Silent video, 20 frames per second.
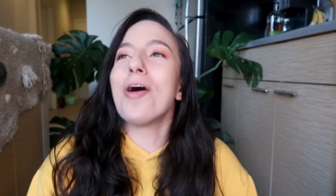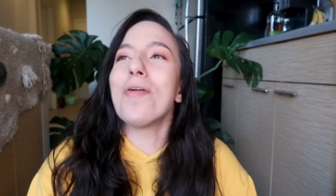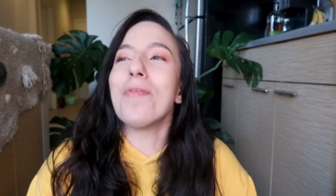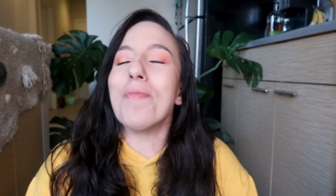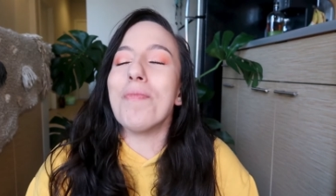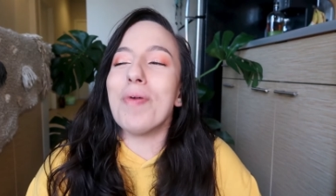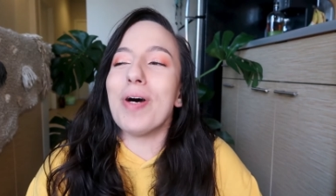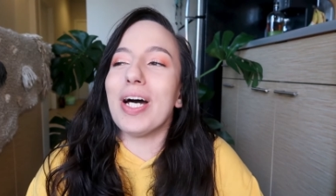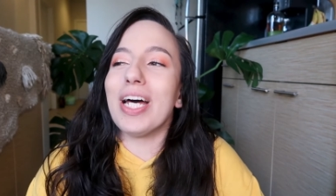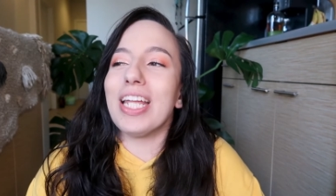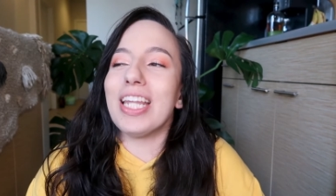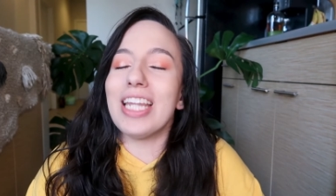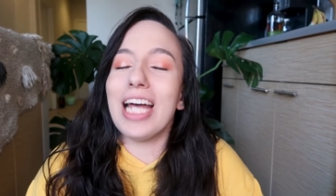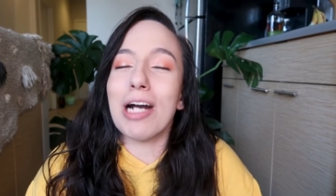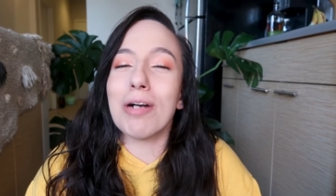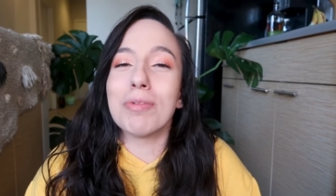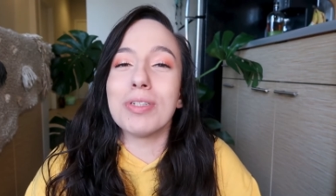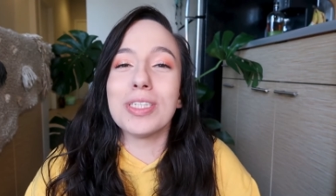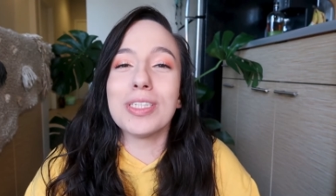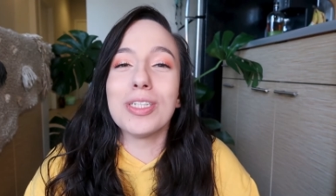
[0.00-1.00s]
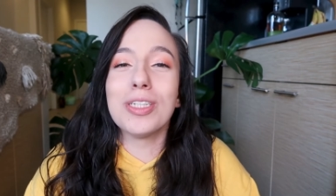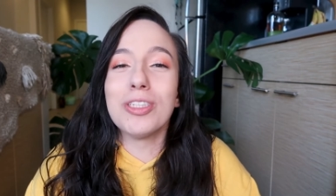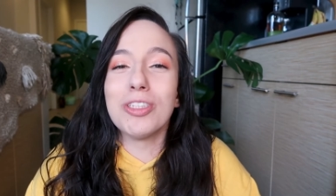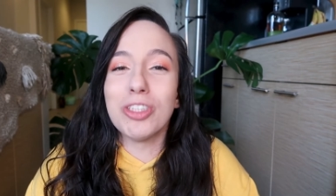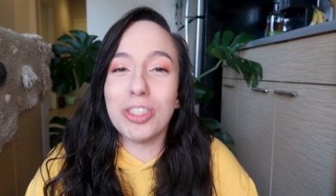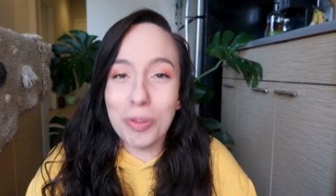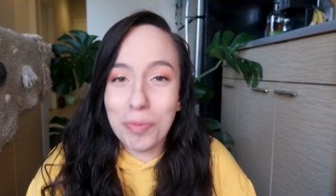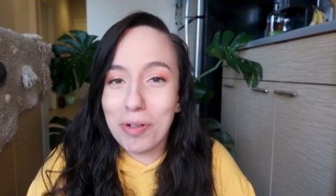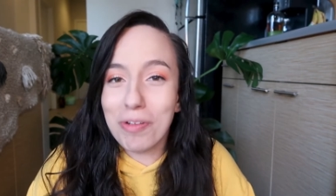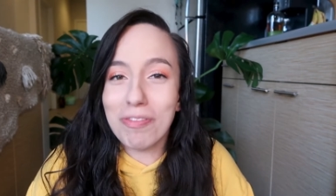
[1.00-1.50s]
But that was
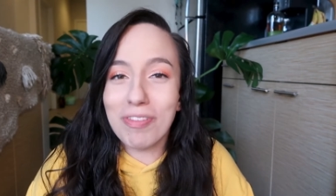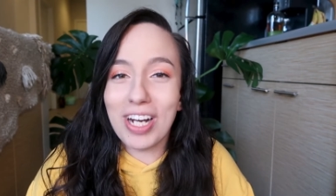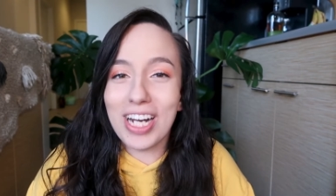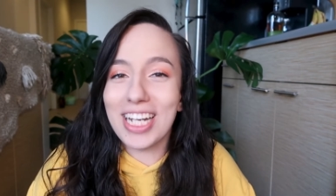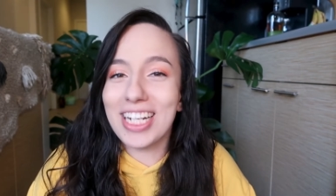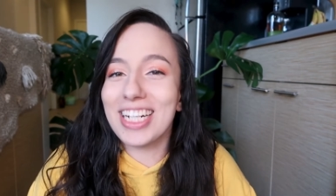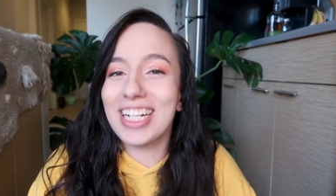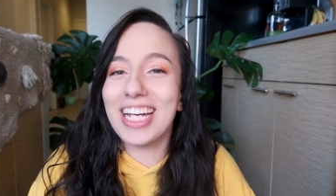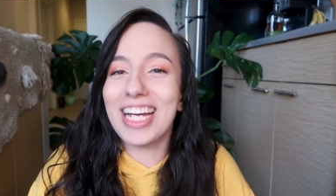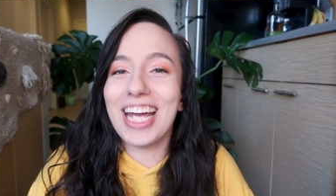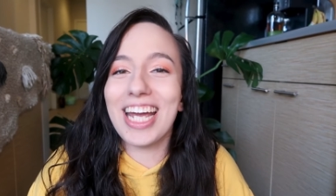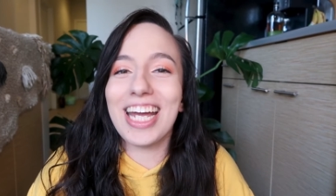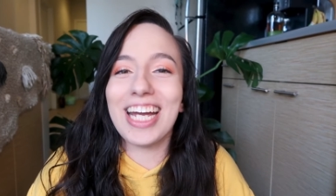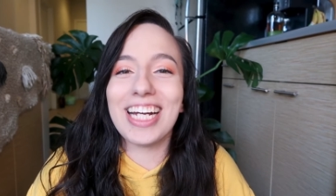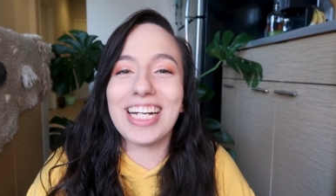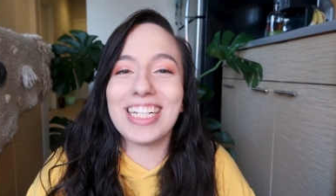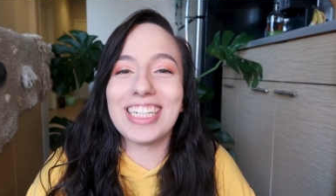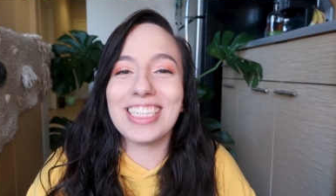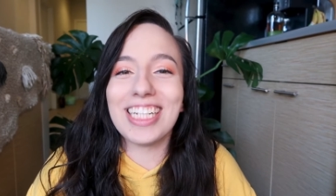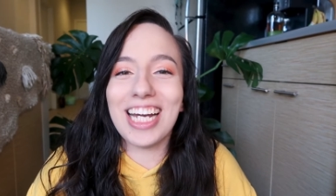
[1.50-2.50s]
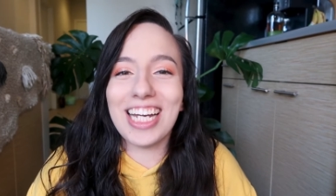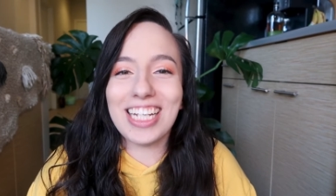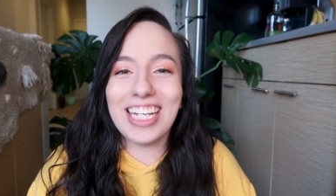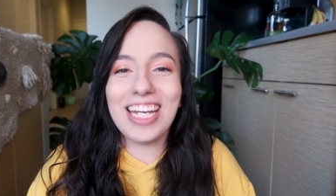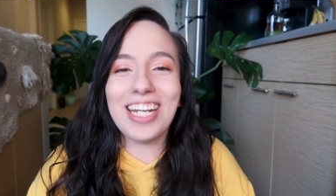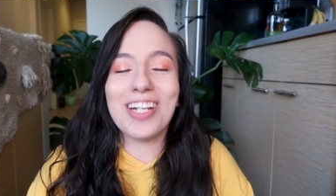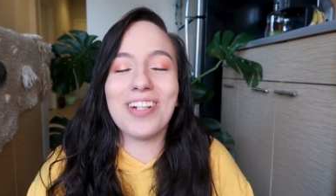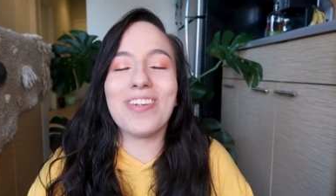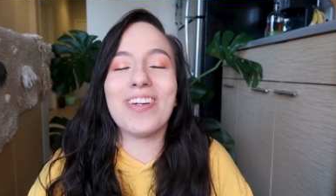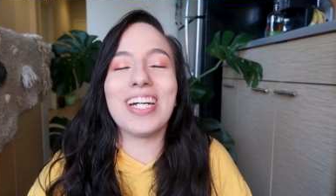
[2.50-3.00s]
super fun, and I
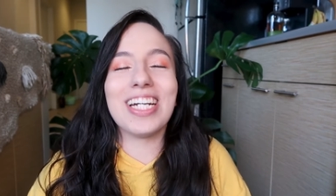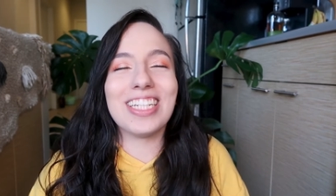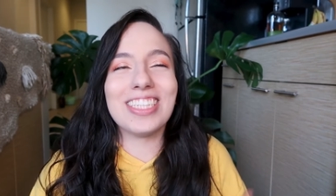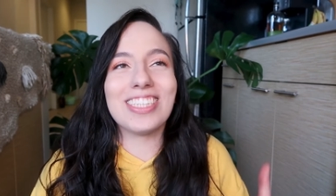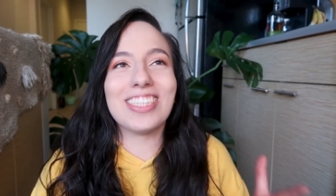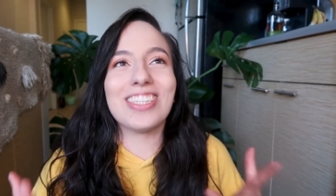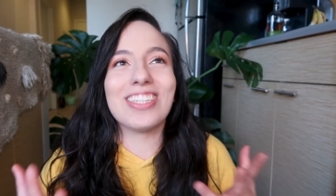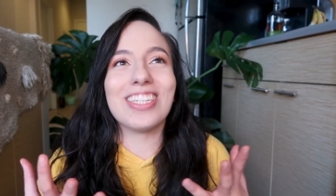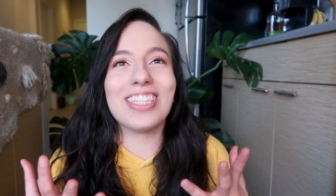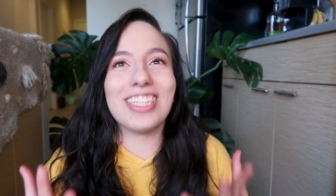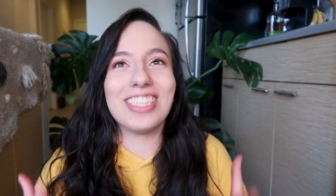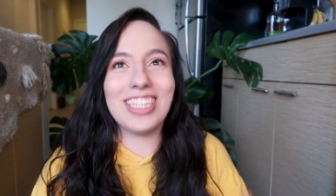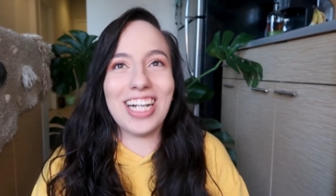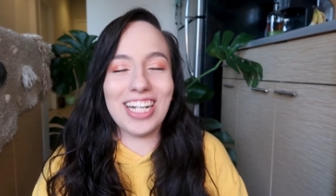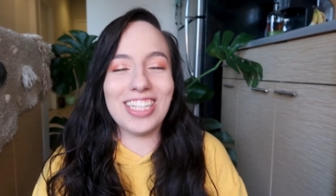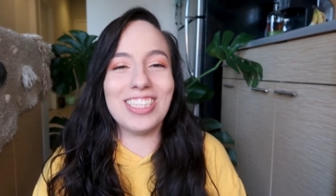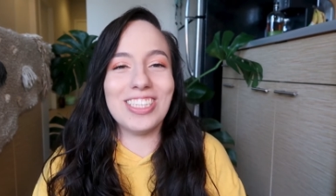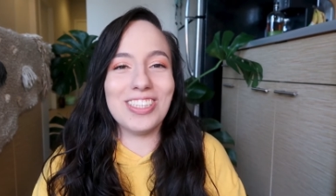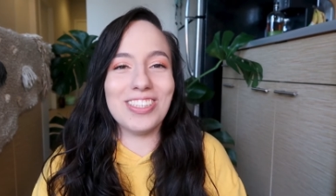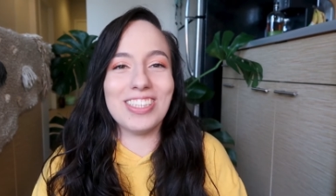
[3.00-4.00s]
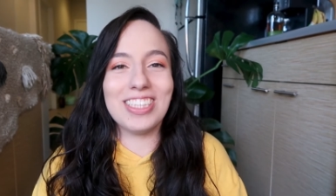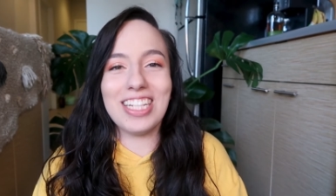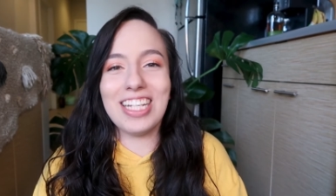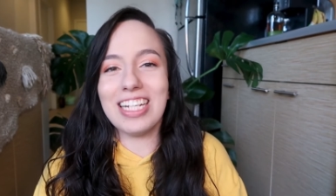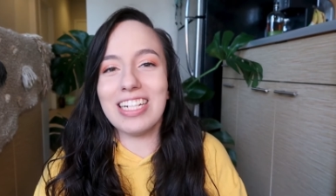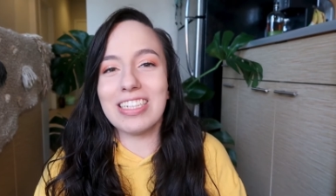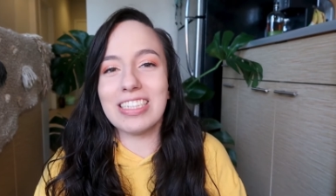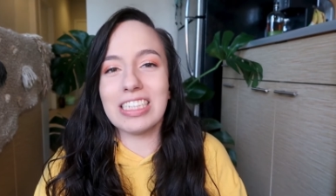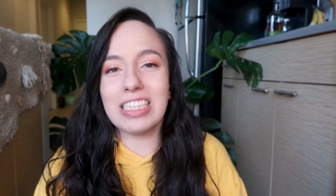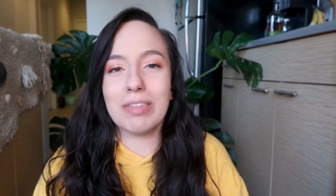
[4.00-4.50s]
can't wait until the tattoo is
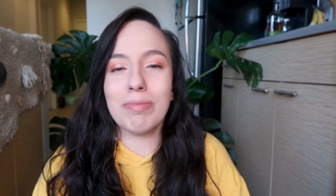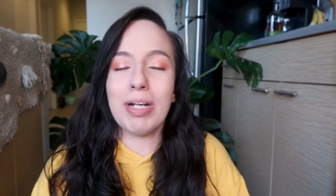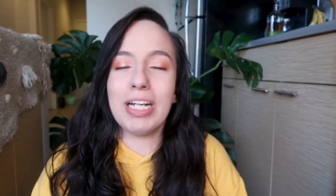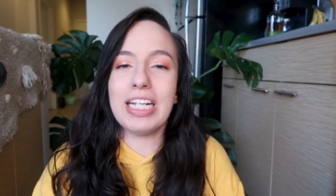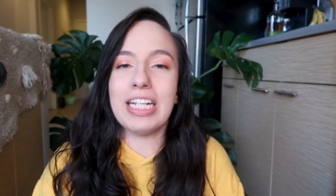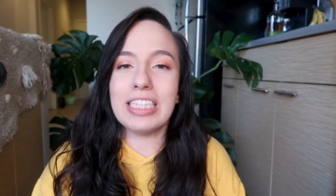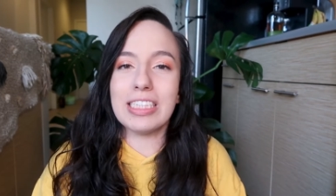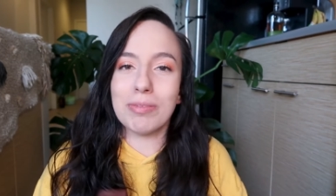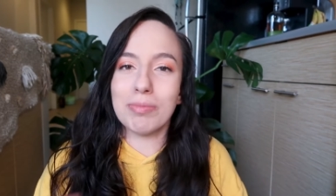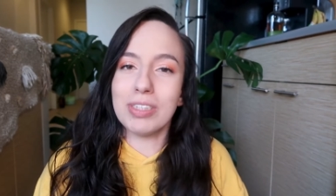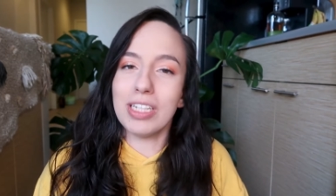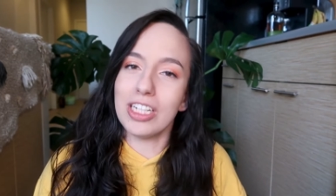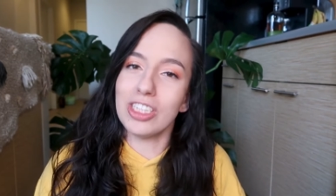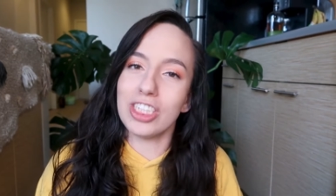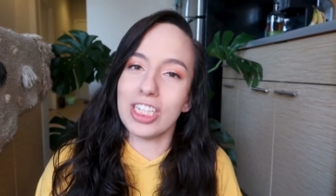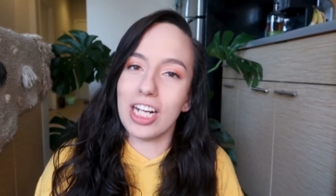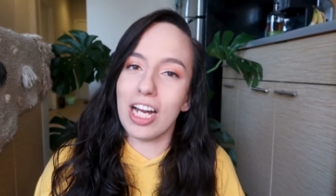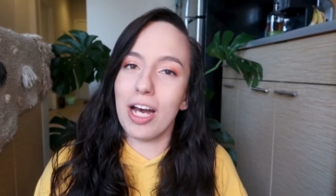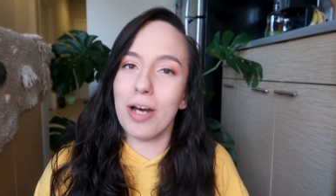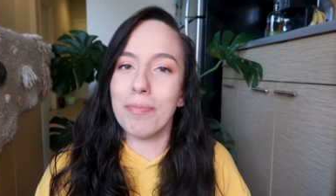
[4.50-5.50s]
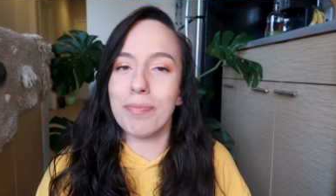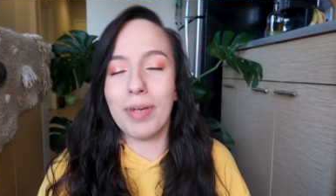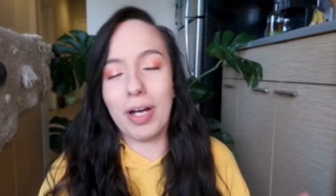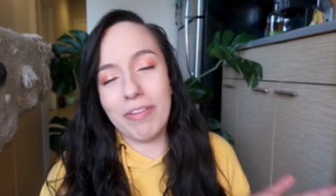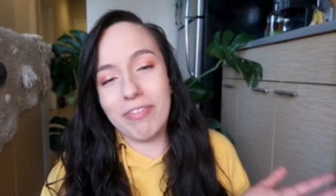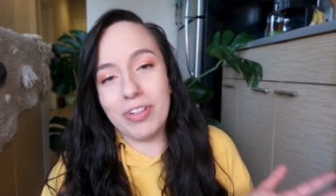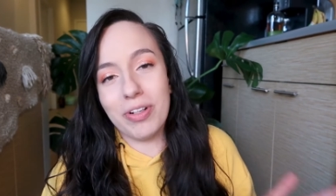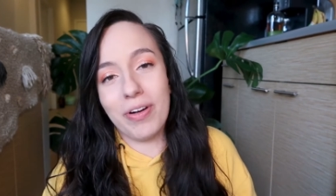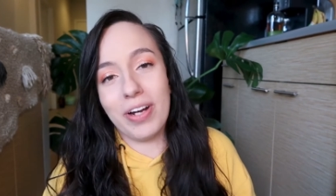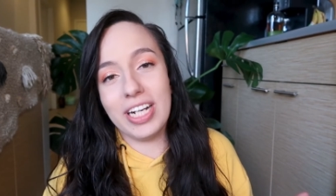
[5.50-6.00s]
healed. Might need some touching up, I
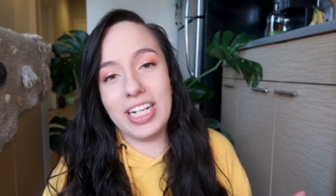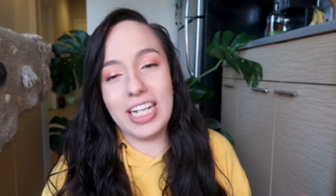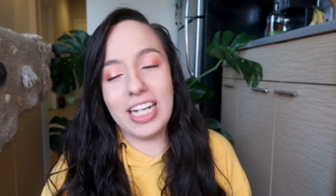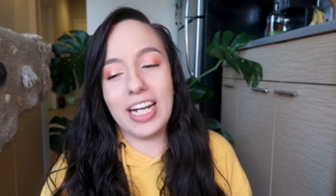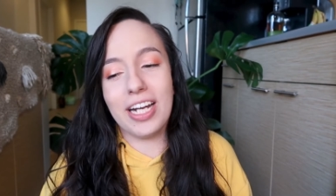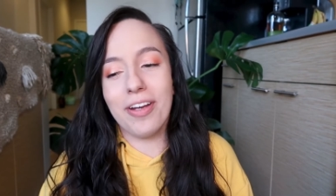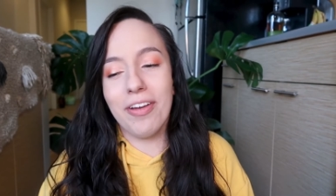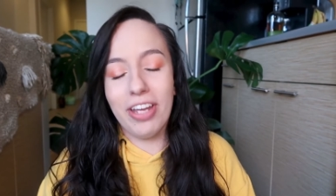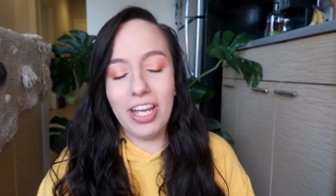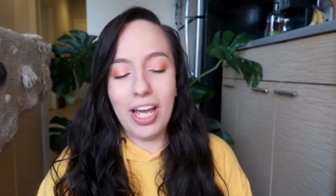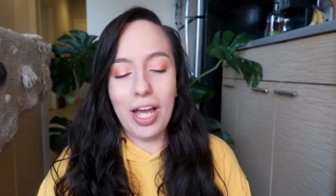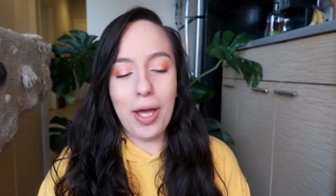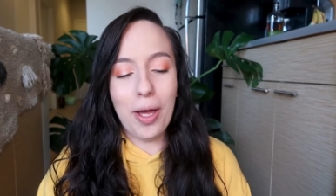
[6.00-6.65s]
have no idea.